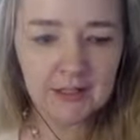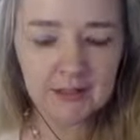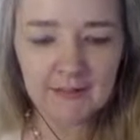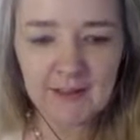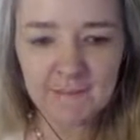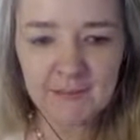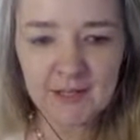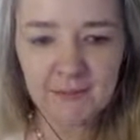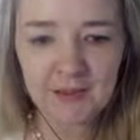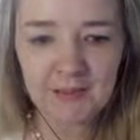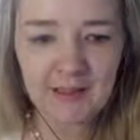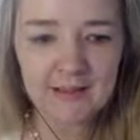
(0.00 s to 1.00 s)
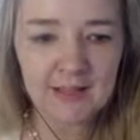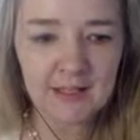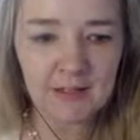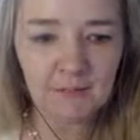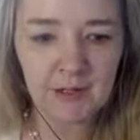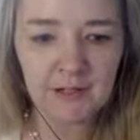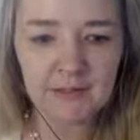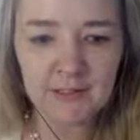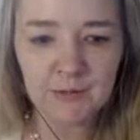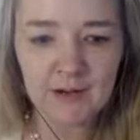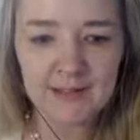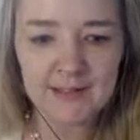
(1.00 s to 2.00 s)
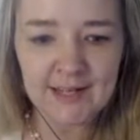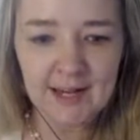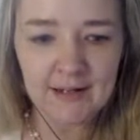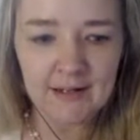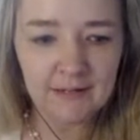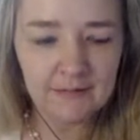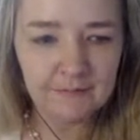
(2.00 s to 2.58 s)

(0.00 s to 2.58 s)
The laptop's the last thing they want to let you guys take.